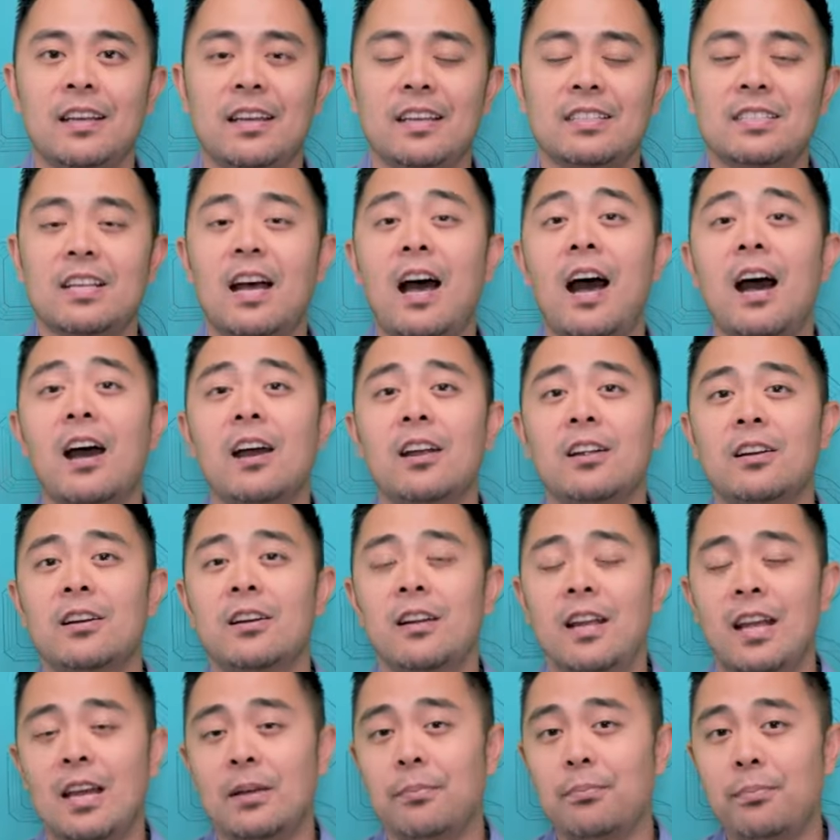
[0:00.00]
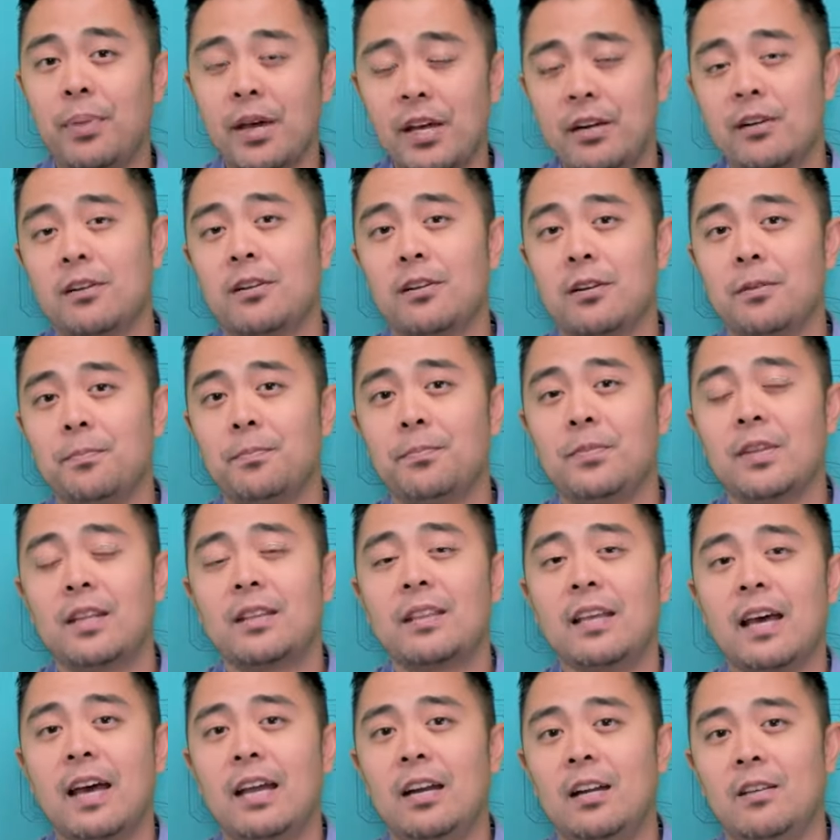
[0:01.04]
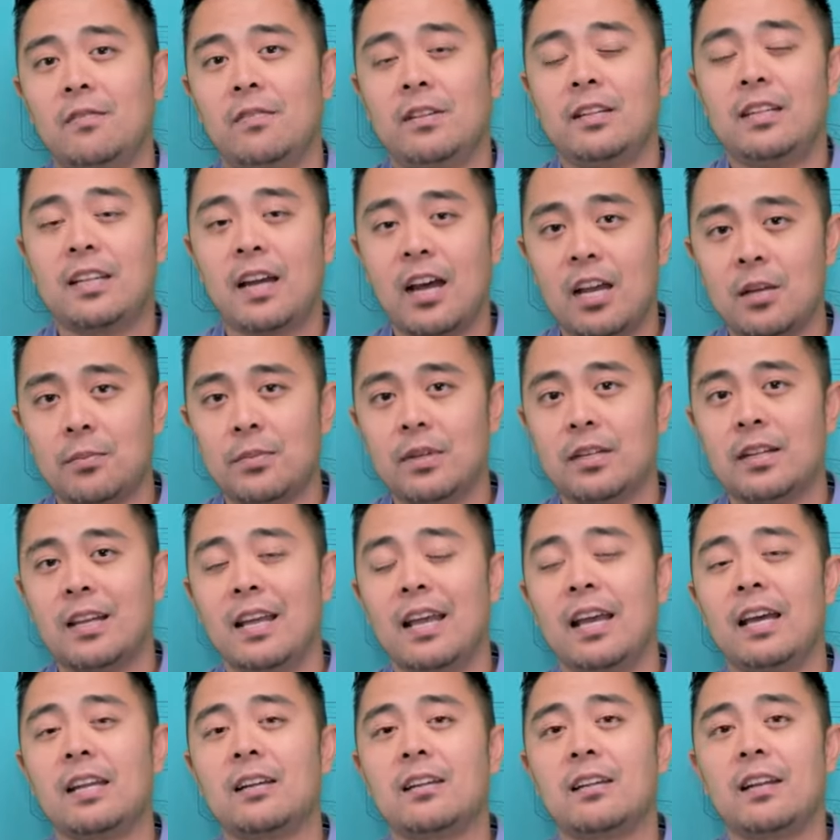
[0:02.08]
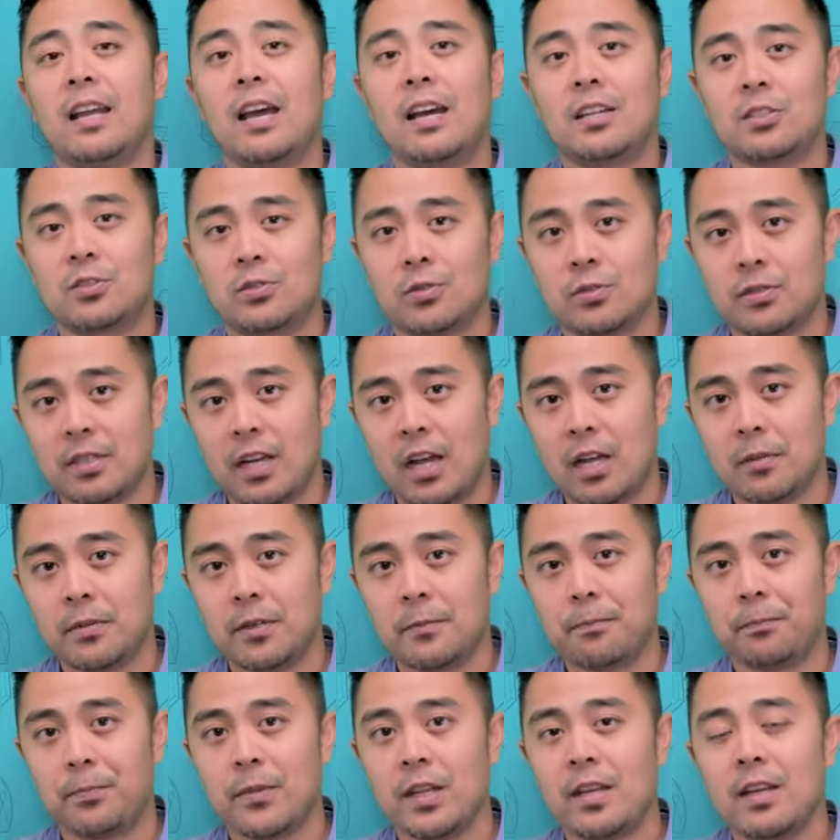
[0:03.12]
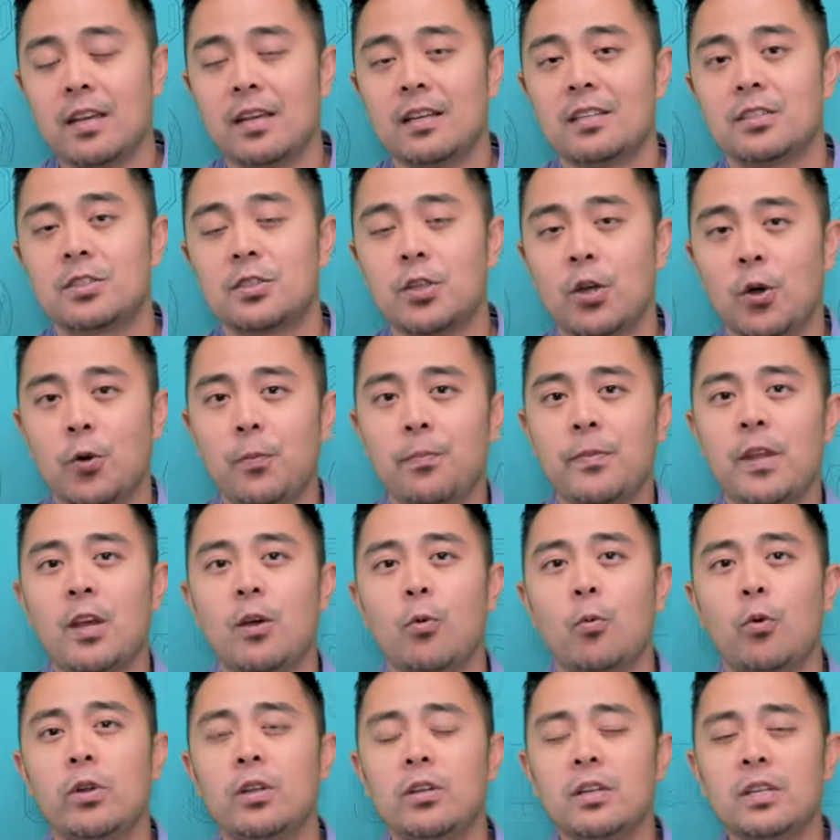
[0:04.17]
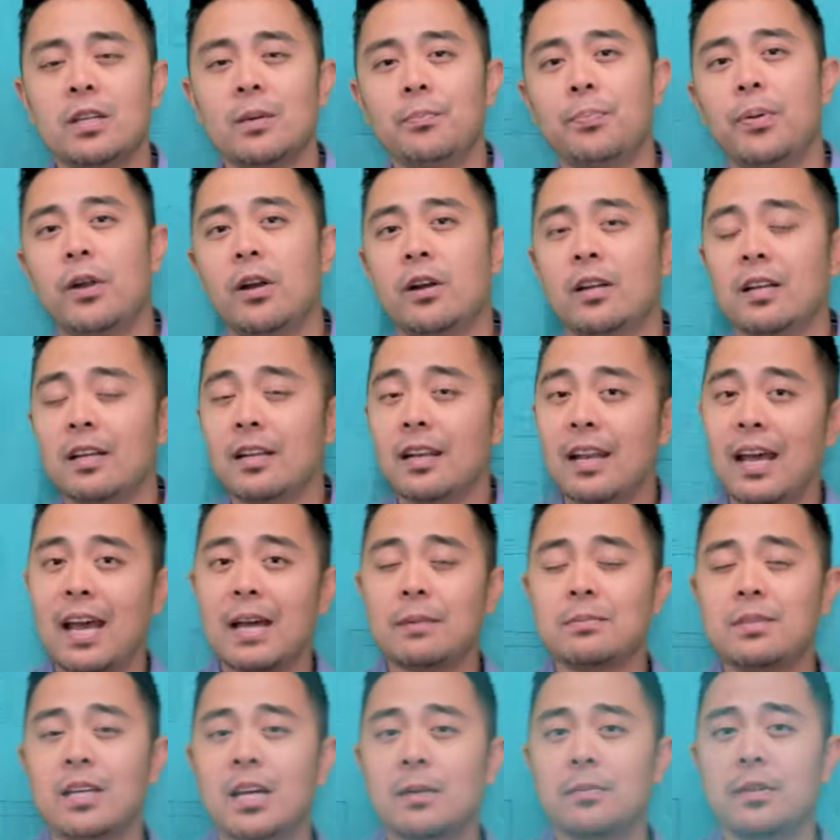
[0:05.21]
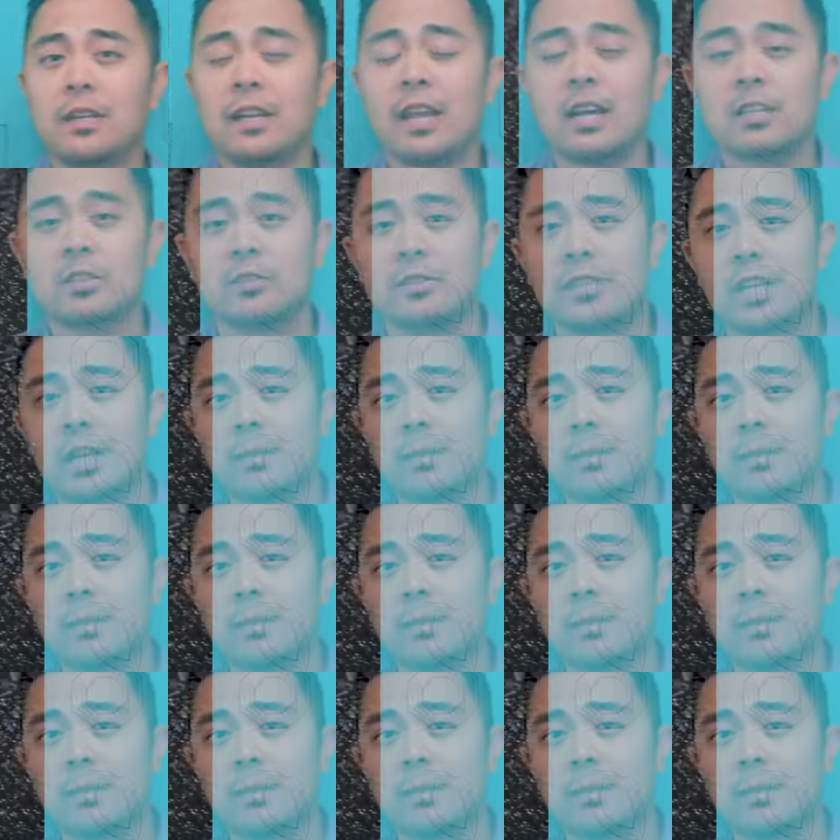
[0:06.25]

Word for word: is higher and better than that of a diamond and a natural diamond. So when you're comparing a lab diamond and natural